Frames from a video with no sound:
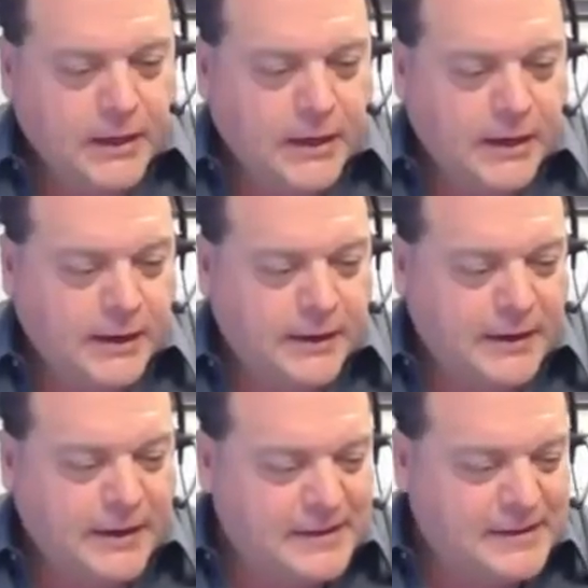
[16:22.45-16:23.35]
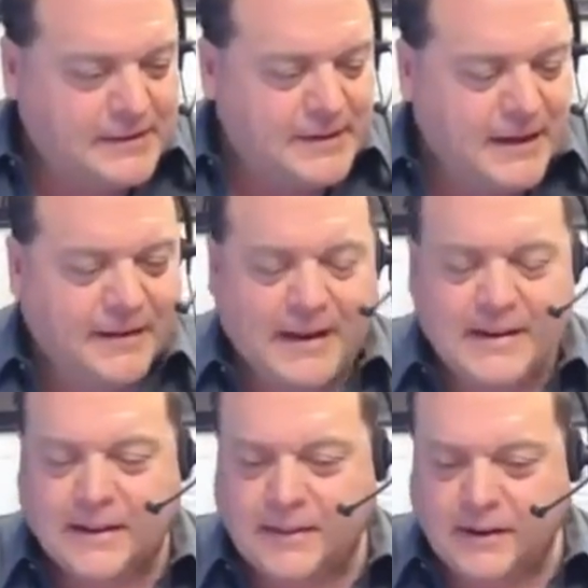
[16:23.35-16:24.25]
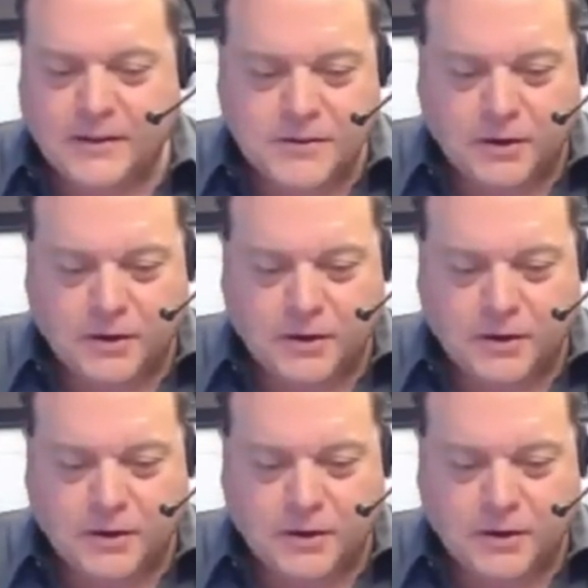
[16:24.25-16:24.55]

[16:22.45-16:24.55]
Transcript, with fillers: And I got nothing else,